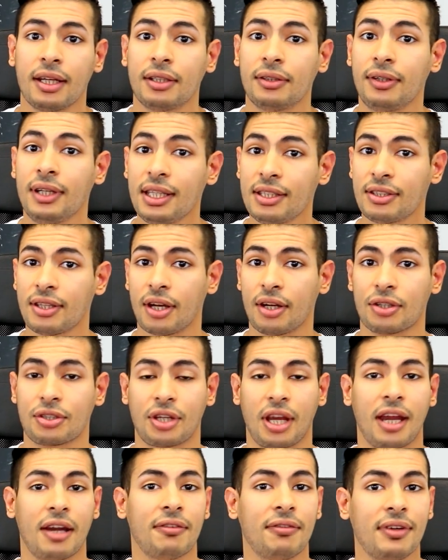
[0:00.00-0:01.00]

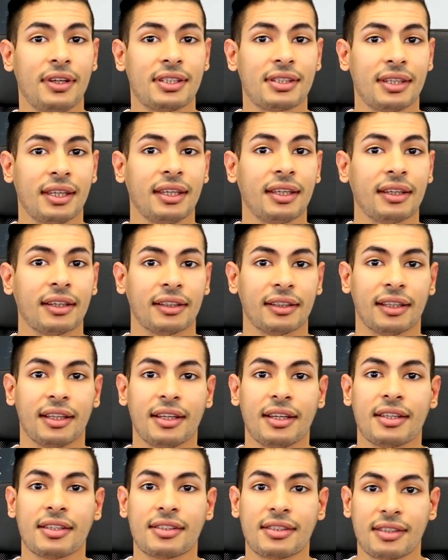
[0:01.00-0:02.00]
research every single
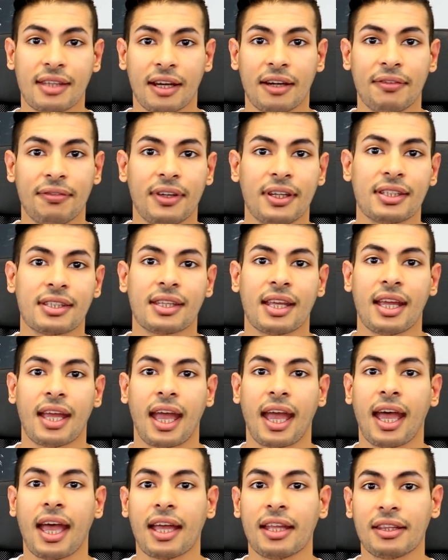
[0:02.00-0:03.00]
service,
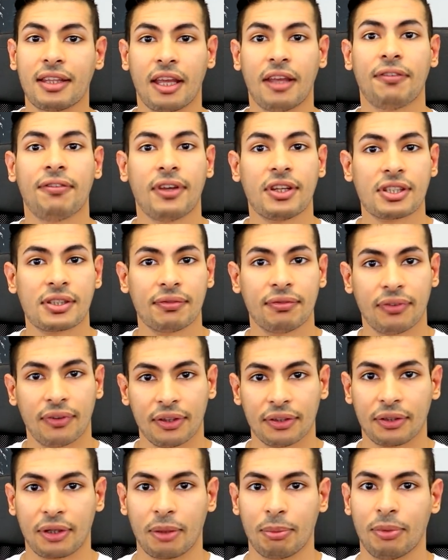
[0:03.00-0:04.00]
and if it's
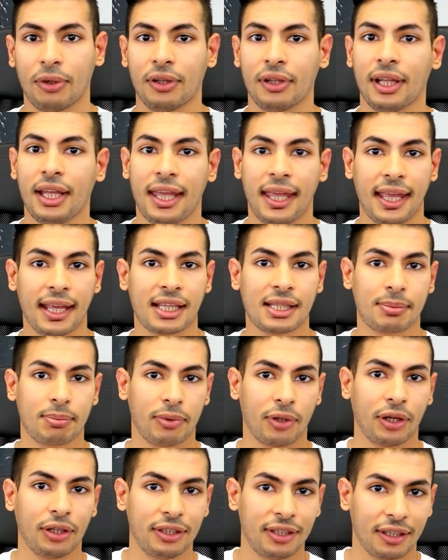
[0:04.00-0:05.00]
vulnerable,
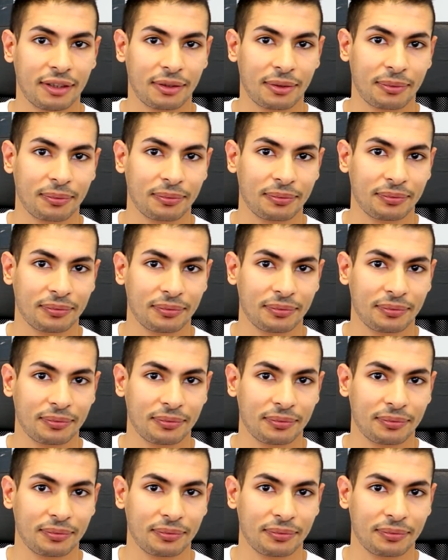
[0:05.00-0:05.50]
exploit it.